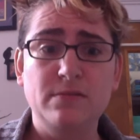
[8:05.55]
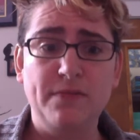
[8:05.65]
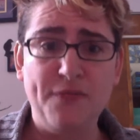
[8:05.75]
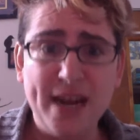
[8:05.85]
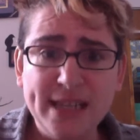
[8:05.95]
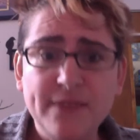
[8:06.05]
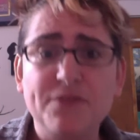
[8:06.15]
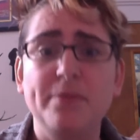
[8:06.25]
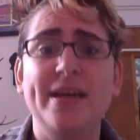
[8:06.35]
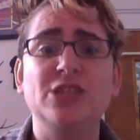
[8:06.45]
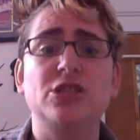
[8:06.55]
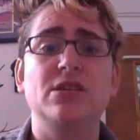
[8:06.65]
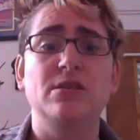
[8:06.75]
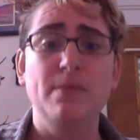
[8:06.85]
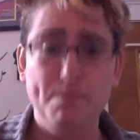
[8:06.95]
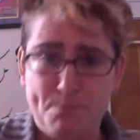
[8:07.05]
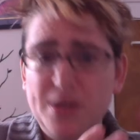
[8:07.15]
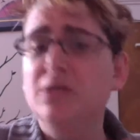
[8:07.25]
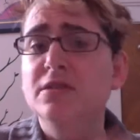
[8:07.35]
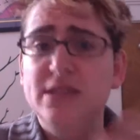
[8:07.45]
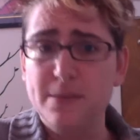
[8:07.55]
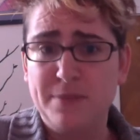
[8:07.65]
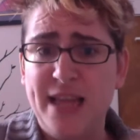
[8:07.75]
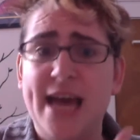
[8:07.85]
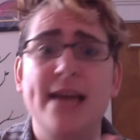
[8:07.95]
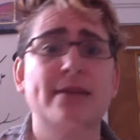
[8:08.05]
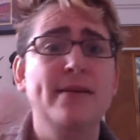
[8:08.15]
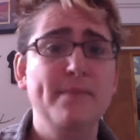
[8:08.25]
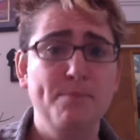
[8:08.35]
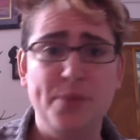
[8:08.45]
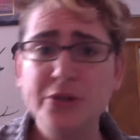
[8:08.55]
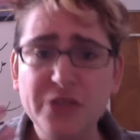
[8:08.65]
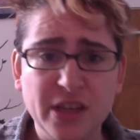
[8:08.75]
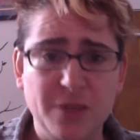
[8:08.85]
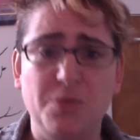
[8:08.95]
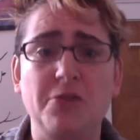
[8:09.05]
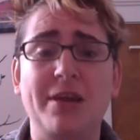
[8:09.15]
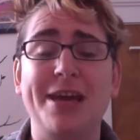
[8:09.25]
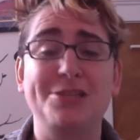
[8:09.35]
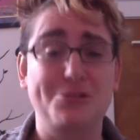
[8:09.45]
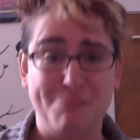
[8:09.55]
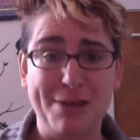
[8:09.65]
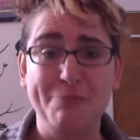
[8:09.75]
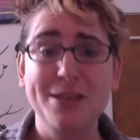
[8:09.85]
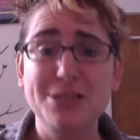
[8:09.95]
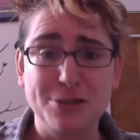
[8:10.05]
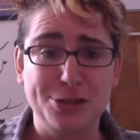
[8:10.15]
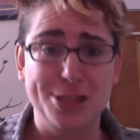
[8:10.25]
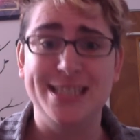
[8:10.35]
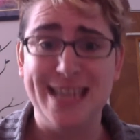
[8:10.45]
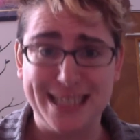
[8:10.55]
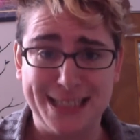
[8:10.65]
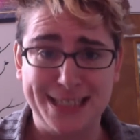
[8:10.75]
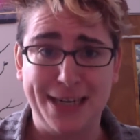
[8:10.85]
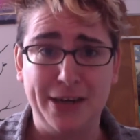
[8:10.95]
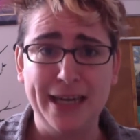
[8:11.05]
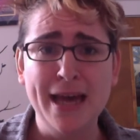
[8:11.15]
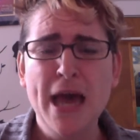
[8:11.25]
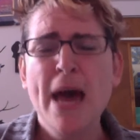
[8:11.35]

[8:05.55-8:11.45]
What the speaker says: find information, build the plan, build the communication, right? Research is necessary.